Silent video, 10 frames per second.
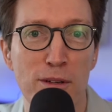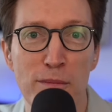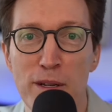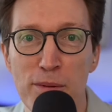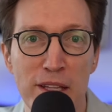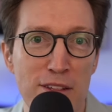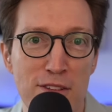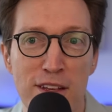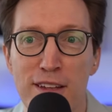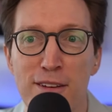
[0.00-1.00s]

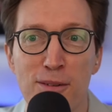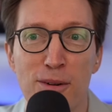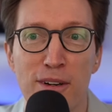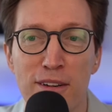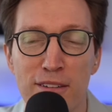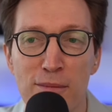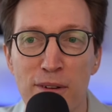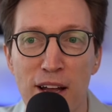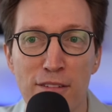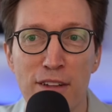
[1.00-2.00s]
manipulation or some
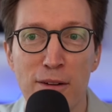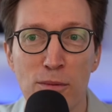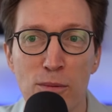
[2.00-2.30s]
kind of like